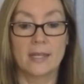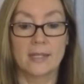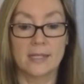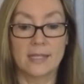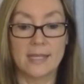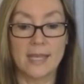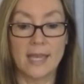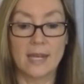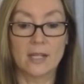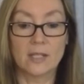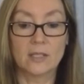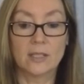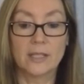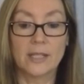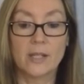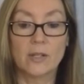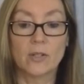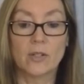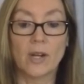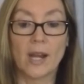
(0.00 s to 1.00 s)
to get a
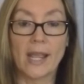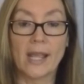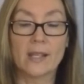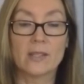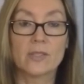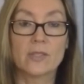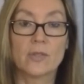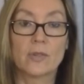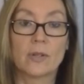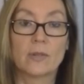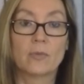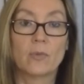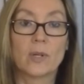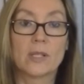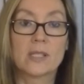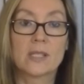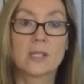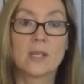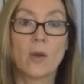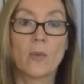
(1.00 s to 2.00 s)
clearer answer of
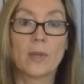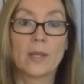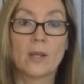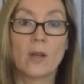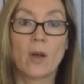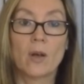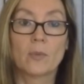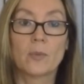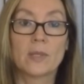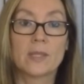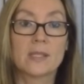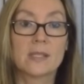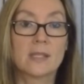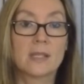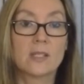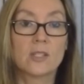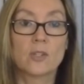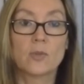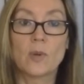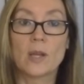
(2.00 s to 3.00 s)
what's going on with the
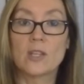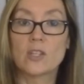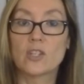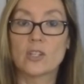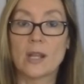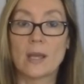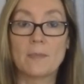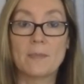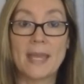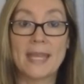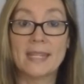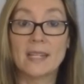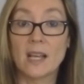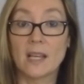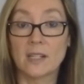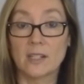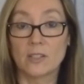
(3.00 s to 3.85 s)
situation I may not